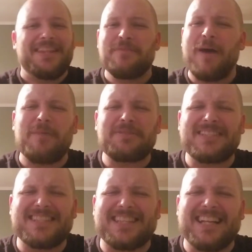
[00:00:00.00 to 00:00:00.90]
The Bible
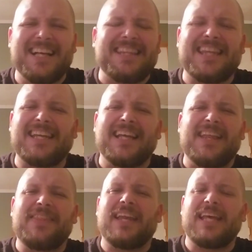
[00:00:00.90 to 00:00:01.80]
says
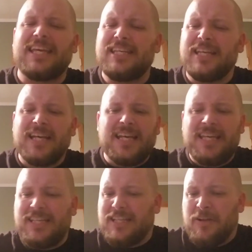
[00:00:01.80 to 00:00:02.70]
that
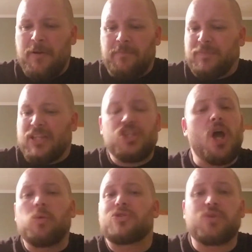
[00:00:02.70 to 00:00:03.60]
He
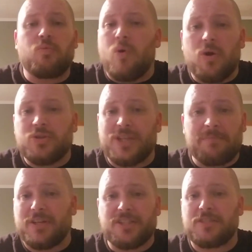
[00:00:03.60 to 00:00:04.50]
knows the words I'm
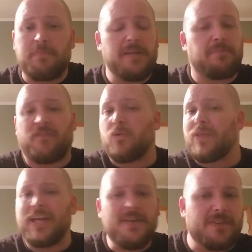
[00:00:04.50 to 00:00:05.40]
going to speak before
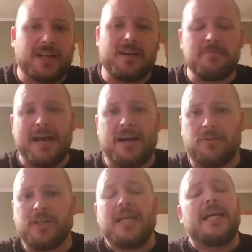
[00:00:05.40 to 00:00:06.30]
they even come out.